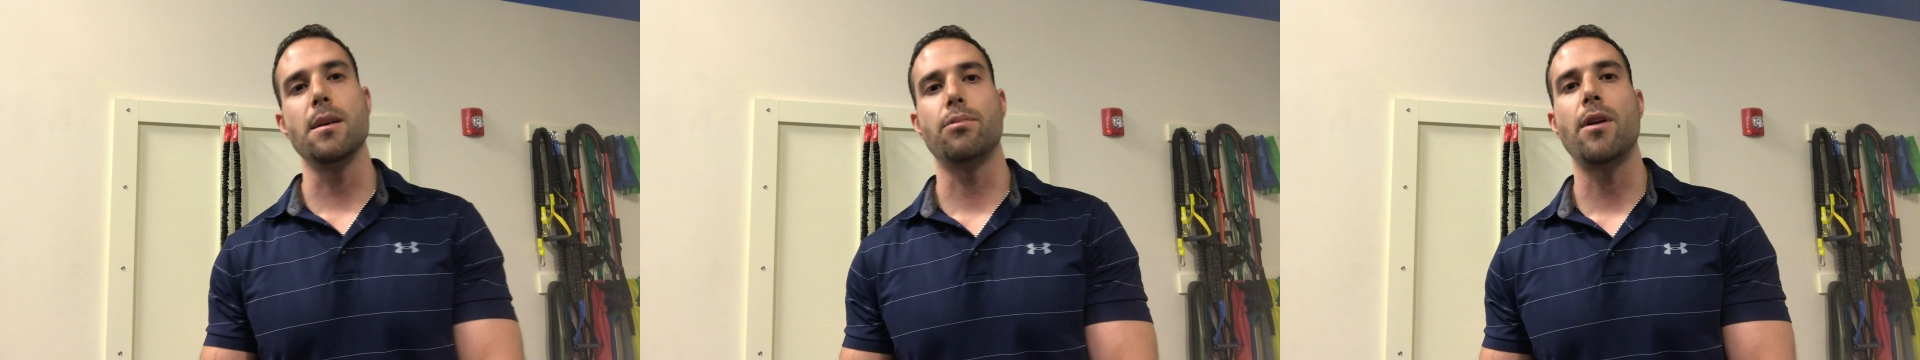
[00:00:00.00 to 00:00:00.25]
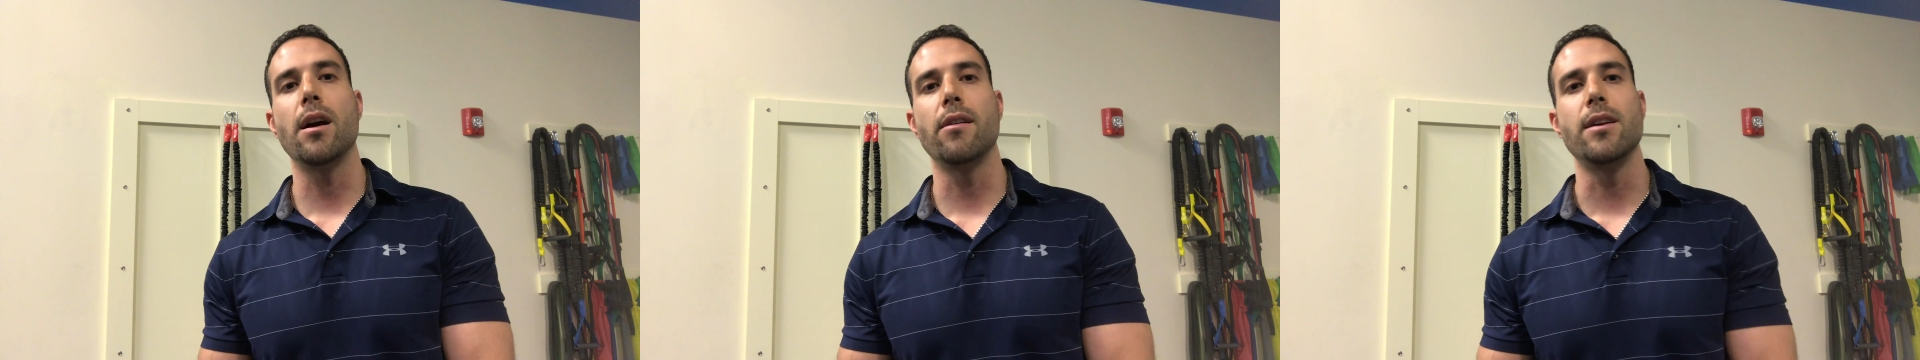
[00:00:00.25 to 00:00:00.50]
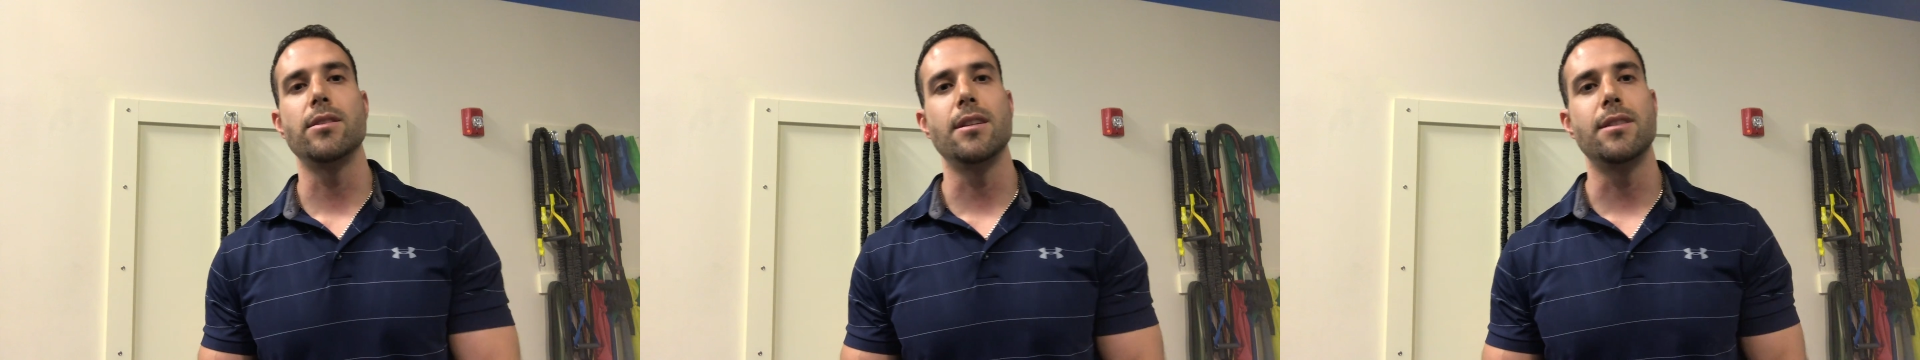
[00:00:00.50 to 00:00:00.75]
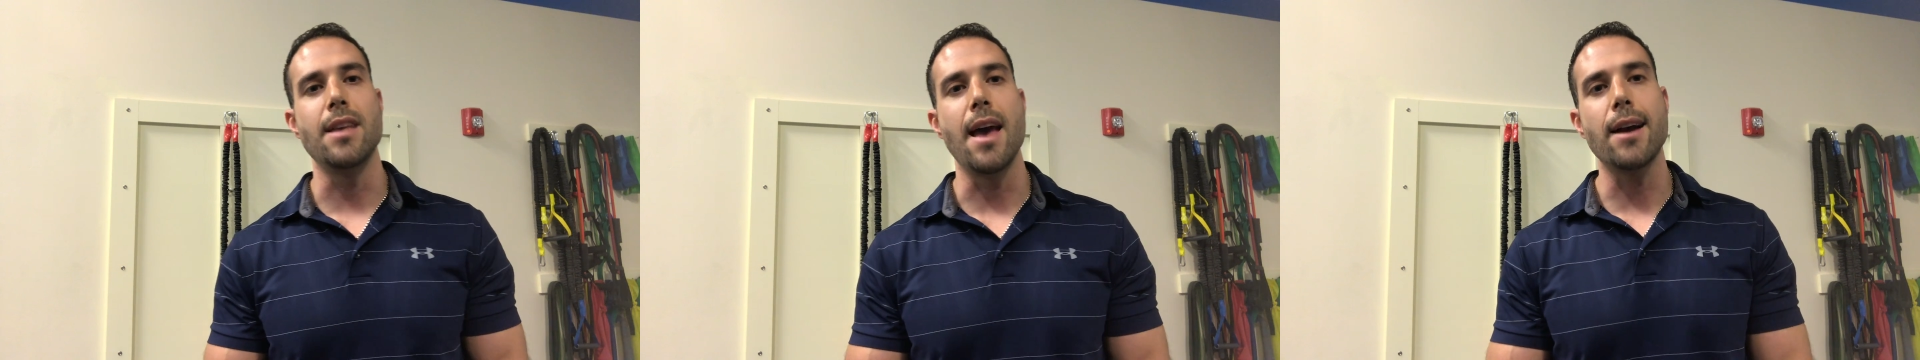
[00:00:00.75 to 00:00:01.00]
progress.
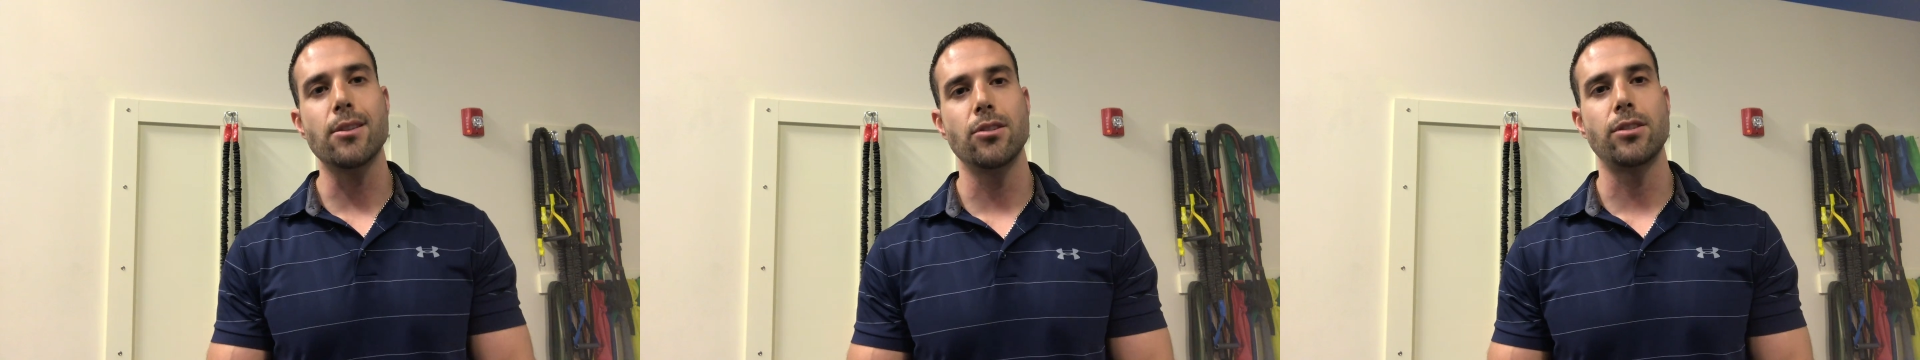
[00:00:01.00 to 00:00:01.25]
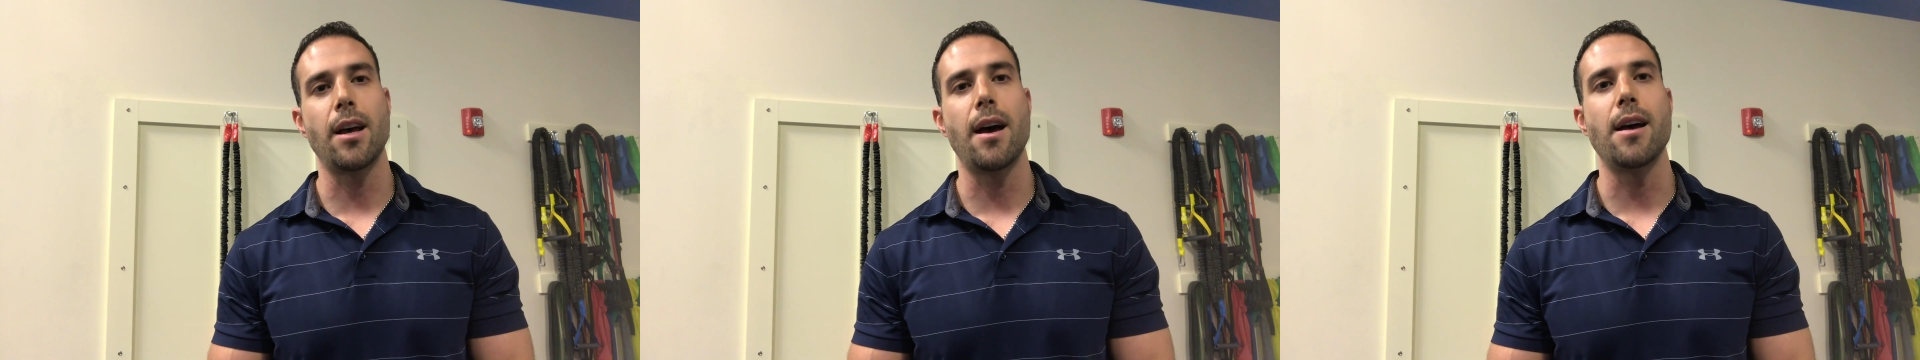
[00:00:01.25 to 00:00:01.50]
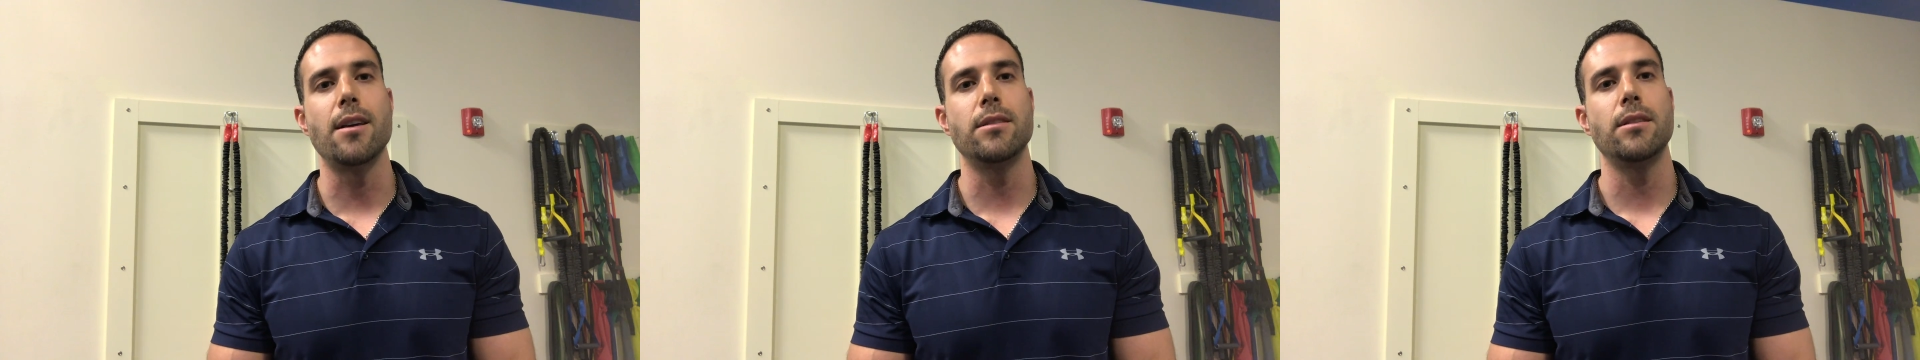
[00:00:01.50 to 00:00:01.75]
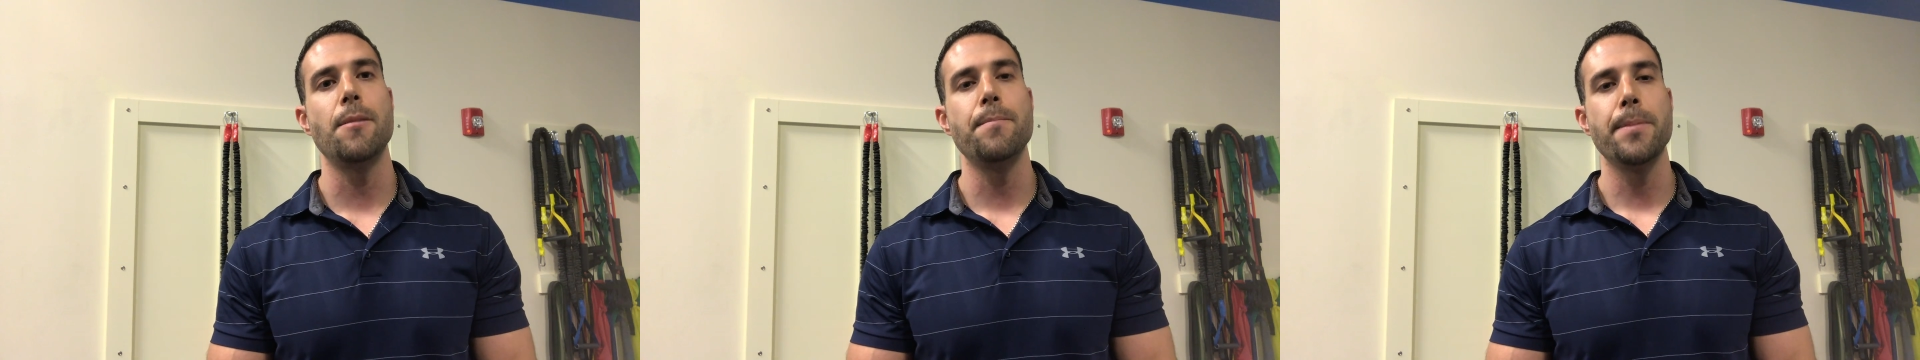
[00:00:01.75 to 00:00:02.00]
It's the exercise